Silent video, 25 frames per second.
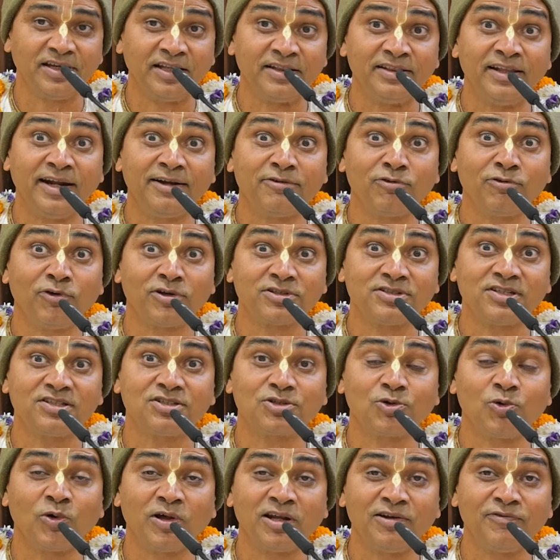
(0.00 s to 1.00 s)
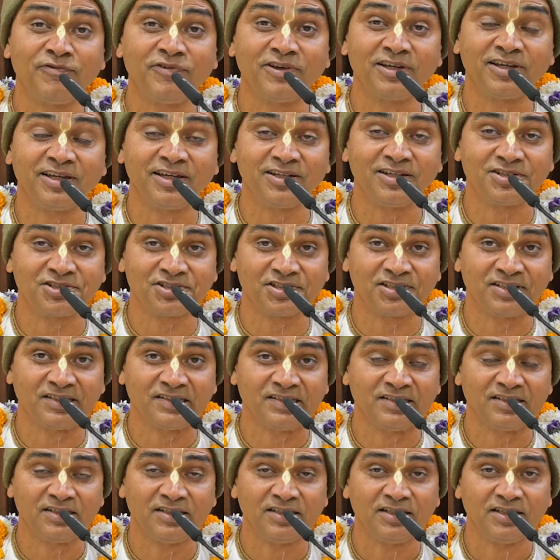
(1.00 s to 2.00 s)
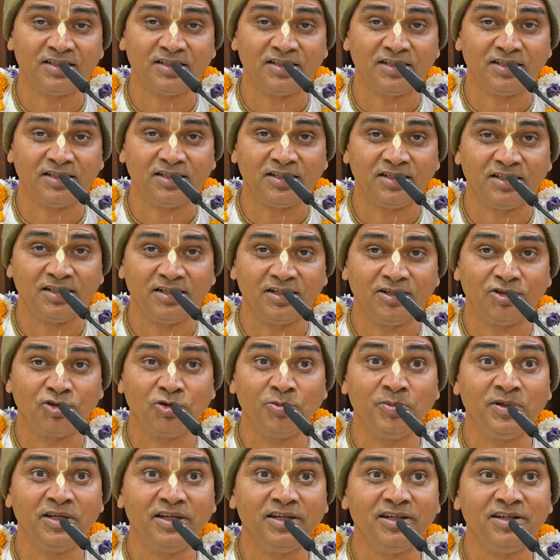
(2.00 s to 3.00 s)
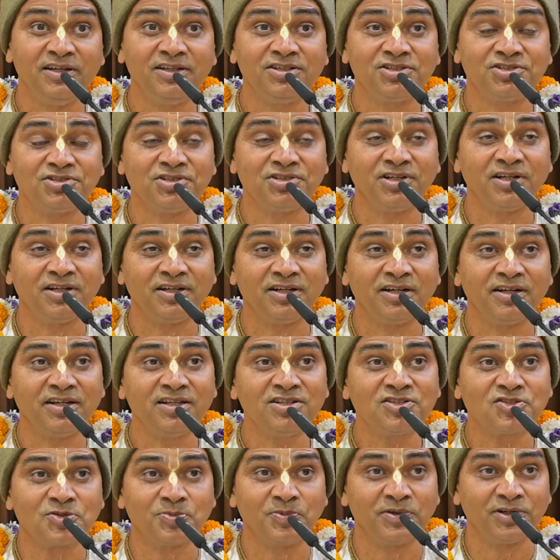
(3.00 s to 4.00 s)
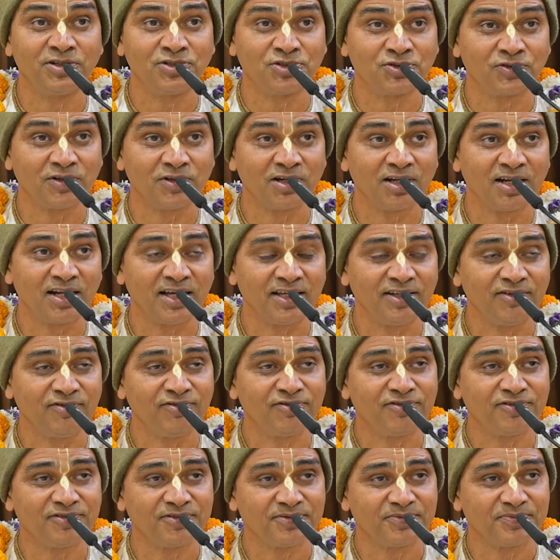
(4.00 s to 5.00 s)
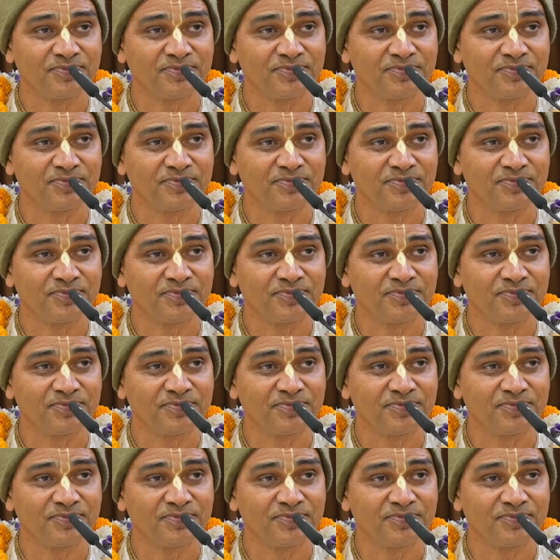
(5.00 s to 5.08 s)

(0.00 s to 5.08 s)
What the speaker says: And that was his qualification to be initiated in spiritual life.